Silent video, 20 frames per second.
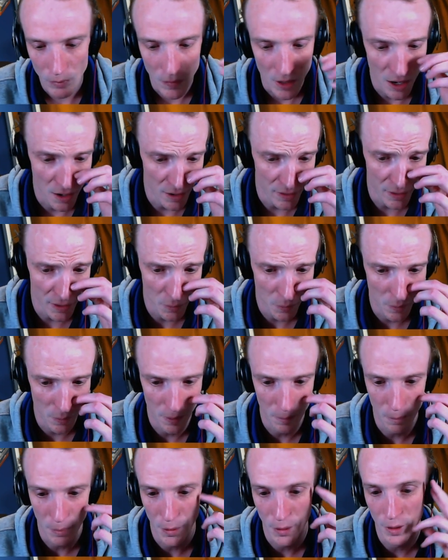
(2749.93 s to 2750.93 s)
I don't think we
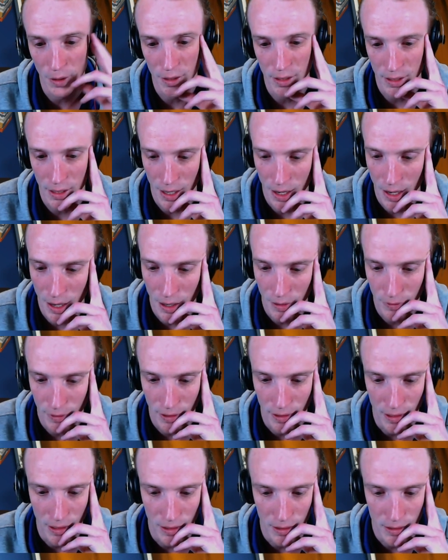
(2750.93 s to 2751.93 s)
want to burst after
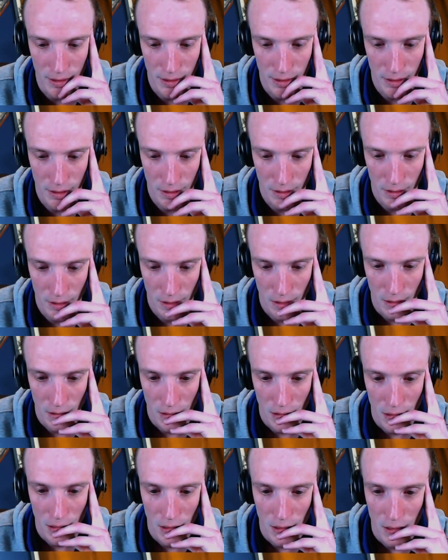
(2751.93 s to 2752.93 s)
this.
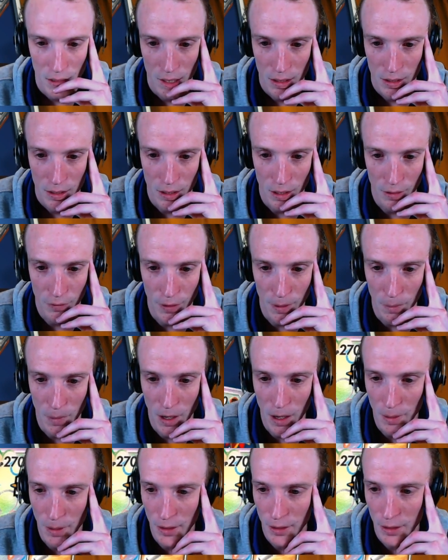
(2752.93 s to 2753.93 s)
So for the
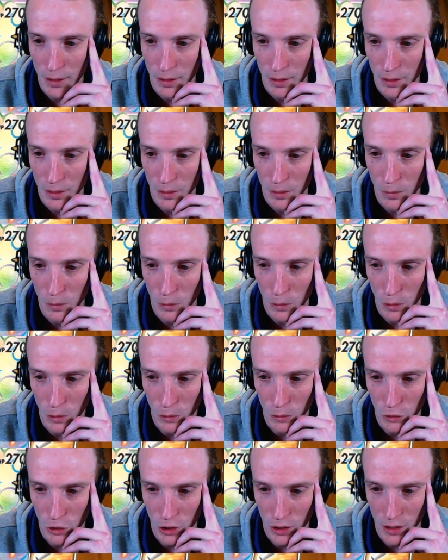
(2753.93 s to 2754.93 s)
moment,
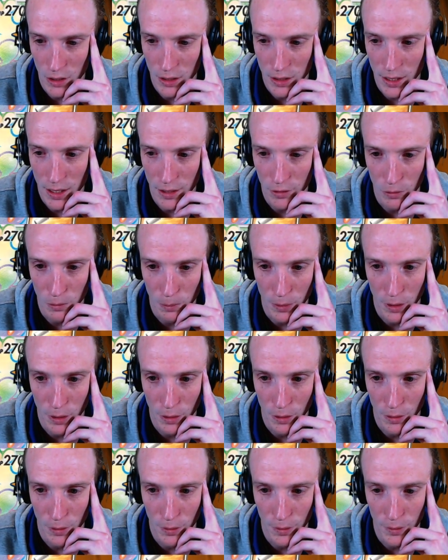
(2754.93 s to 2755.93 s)
we'll just 100
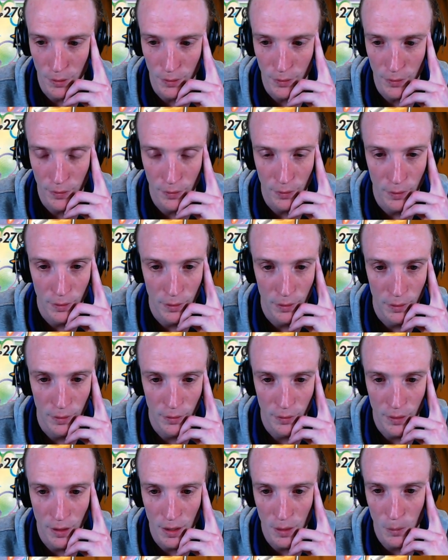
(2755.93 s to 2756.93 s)
blows,
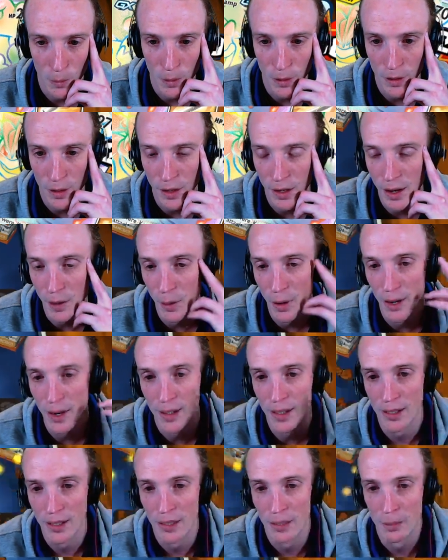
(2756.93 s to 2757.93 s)
start working our way
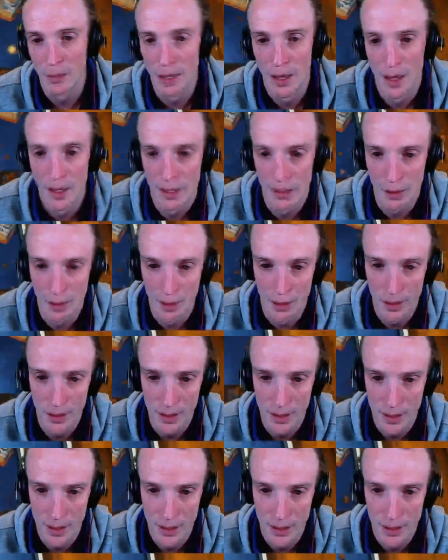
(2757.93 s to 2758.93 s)
into this
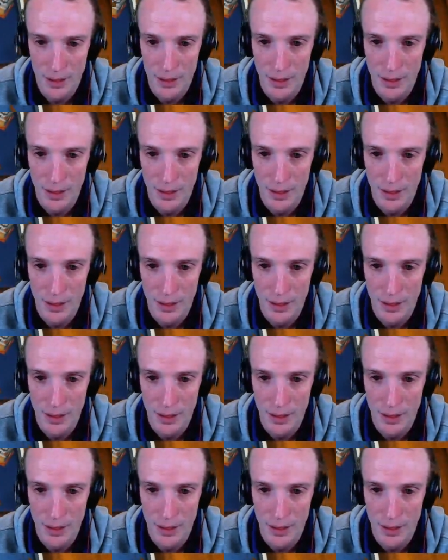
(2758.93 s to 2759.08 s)
Blastoise